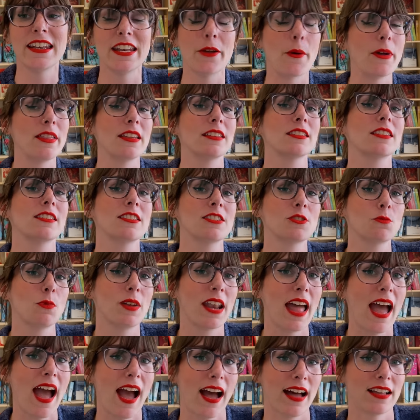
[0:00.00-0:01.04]
Now, I think that this one
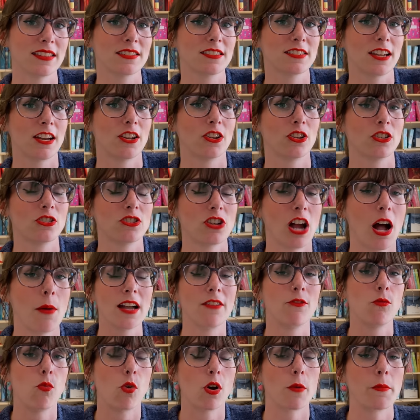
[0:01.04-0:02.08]
has done a good job
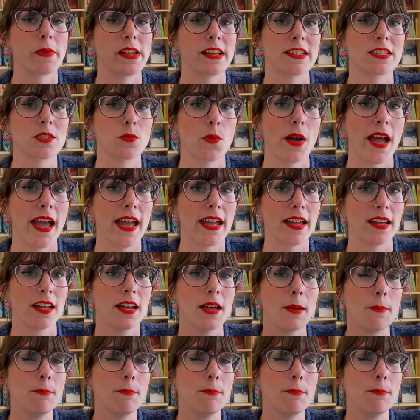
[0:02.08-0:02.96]
of warming its way